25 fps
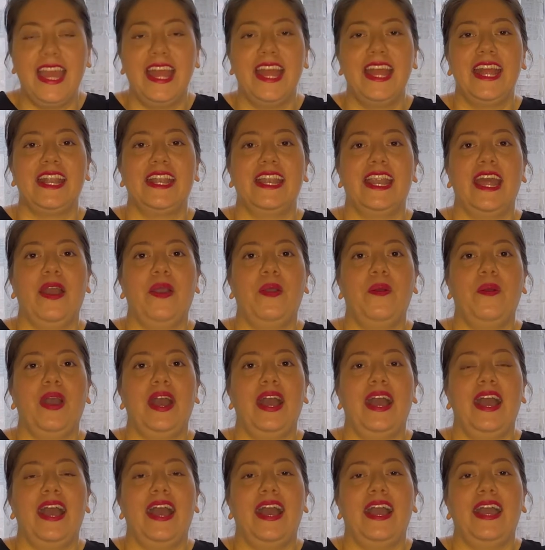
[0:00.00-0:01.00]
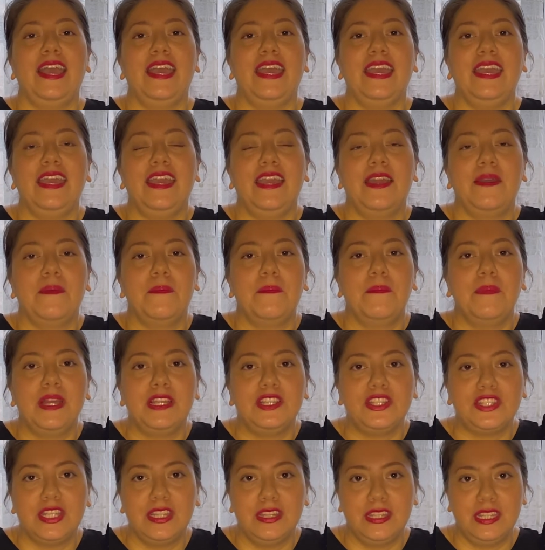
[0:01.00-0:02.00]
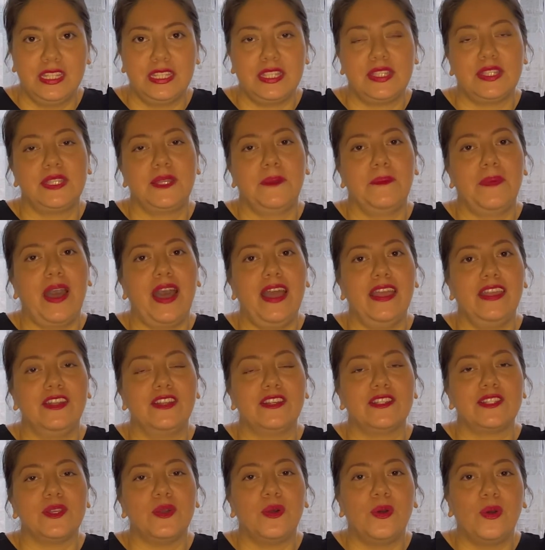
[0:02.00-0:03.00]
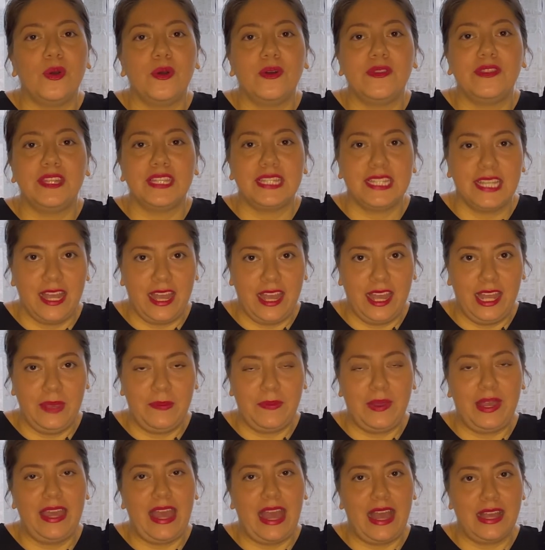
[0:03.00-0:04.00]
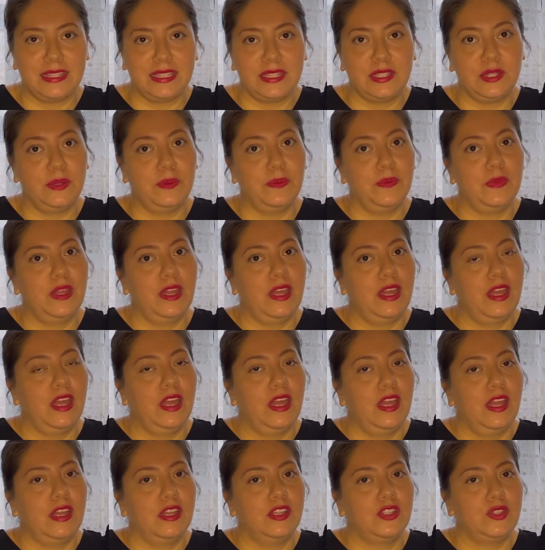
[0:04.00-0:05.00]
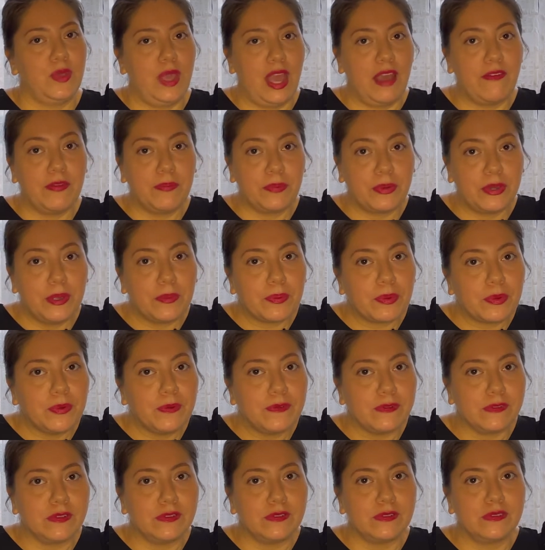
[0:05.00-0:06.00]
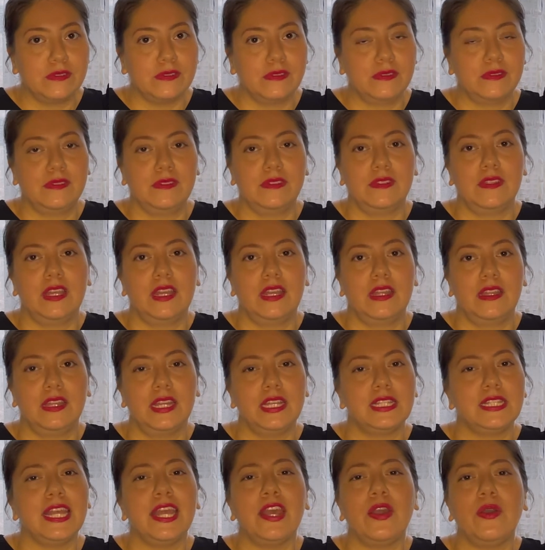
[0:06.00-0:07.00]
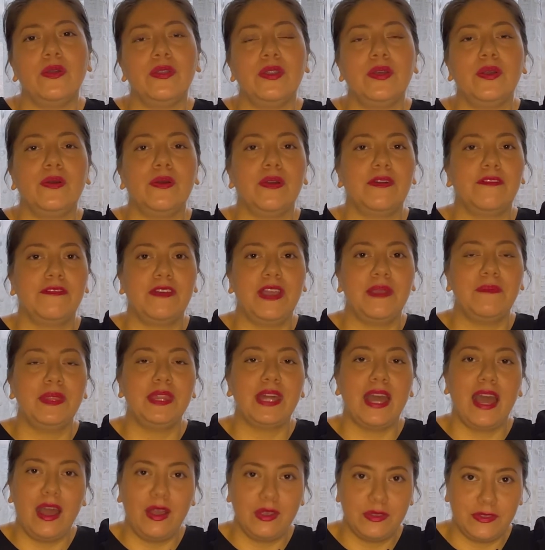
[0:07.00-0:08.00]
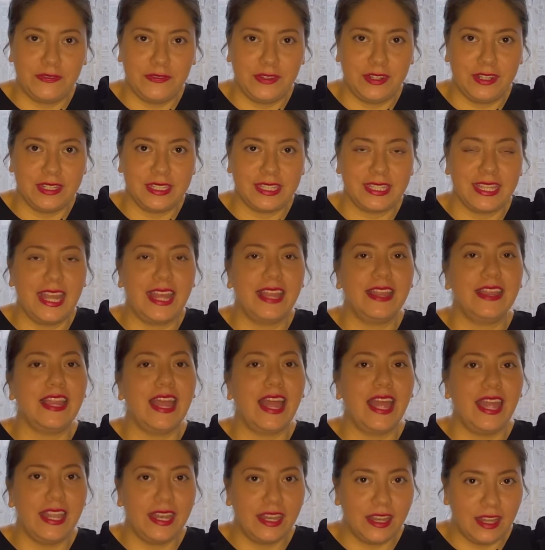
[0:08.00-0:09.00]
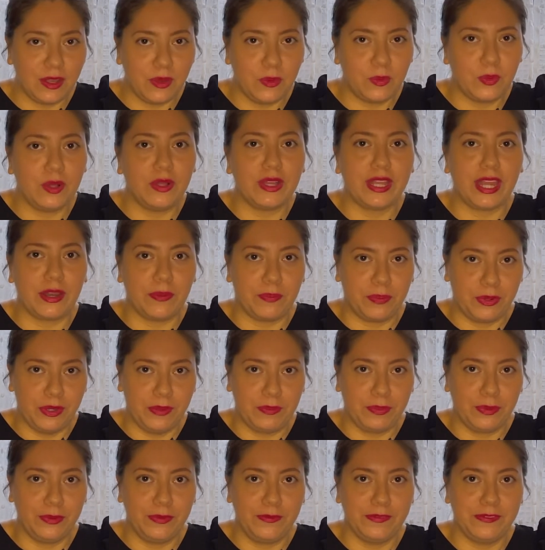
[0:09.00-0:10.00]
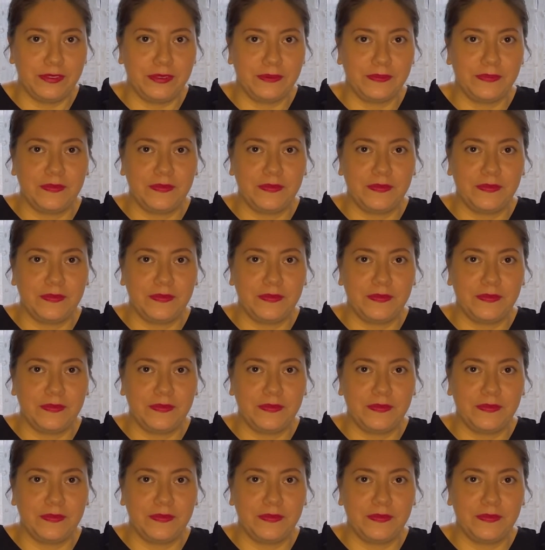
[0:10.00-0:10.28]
Now, I mention this to buyers all the time. I ask them, do you have a pre-approval? They say, oh no, find me the house first and then we'll get a pre-approval.